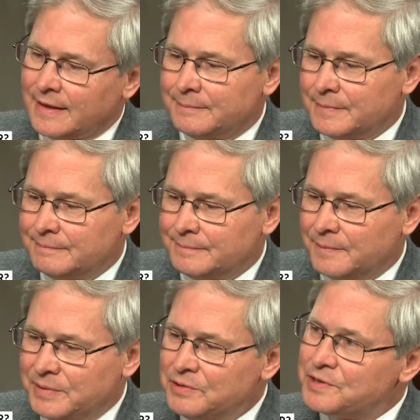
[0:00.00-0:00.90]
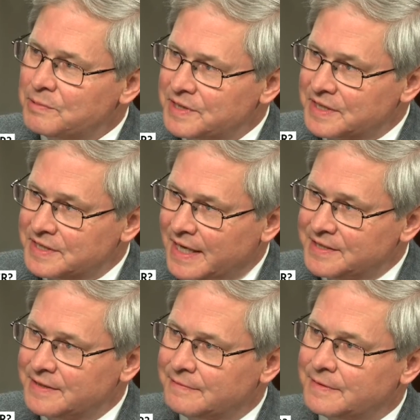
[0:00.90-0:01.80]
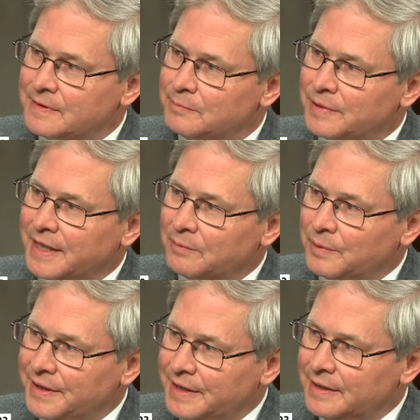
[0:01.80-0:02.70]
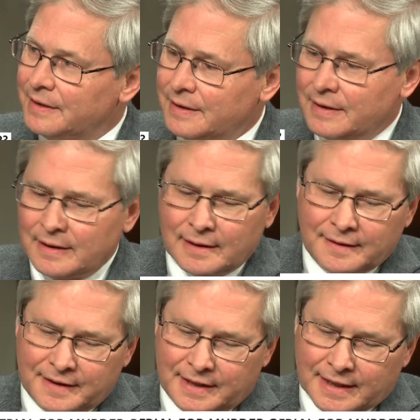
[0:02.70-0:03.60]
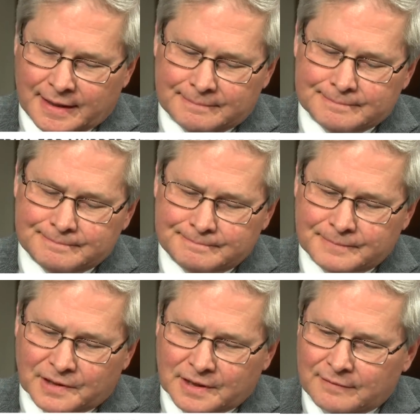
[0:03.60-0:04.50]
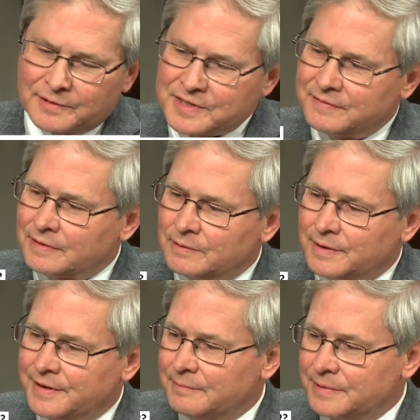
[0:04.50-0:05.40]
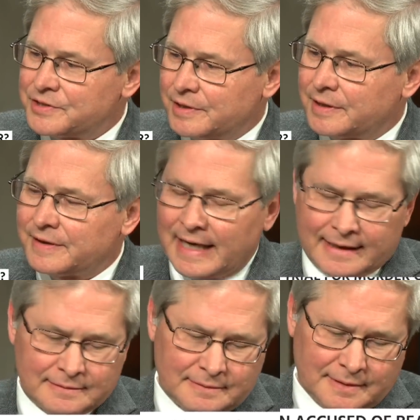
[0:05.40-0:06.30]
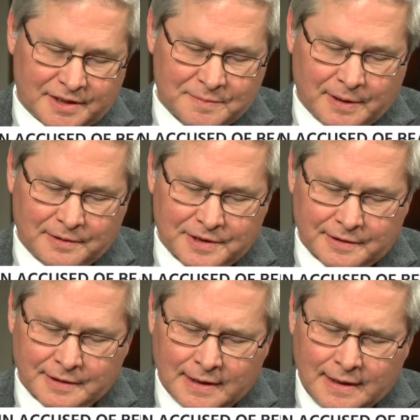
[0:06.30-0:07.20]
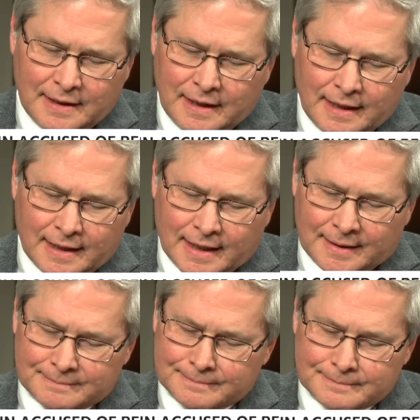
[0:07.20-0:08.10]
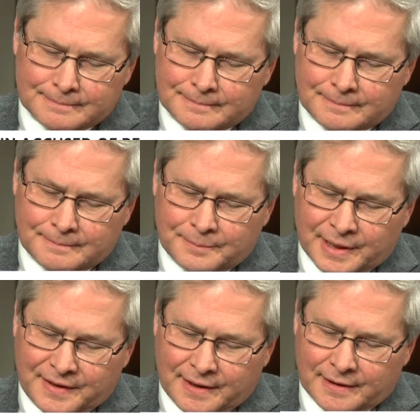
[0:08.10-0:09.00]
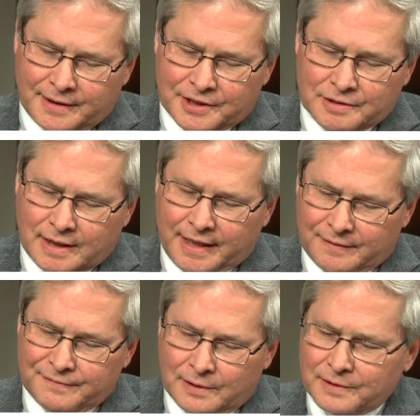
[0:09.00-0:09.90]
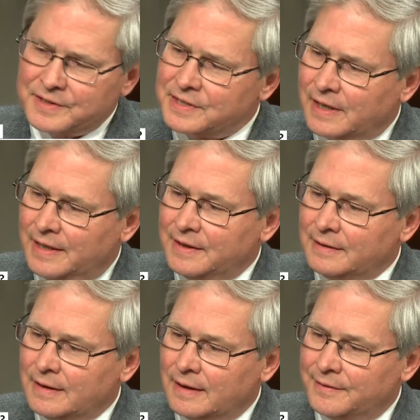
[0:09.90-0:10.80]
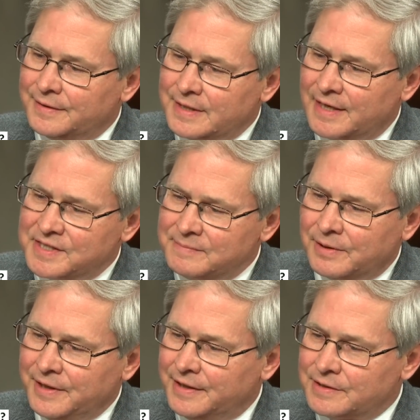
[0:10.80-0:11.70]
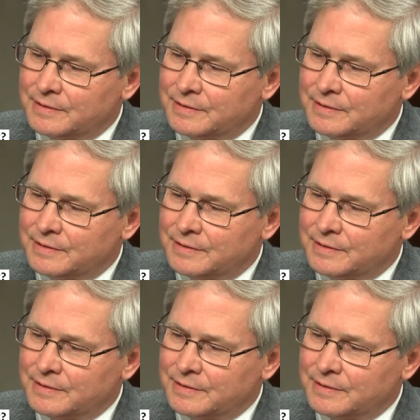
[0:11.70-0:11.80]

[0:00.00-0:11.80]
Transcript: uh, abuse was excessive to bring it within the, um, the levels of the law that would trigger that exposure. Um, but they're going to try and focus on uh, the testimony that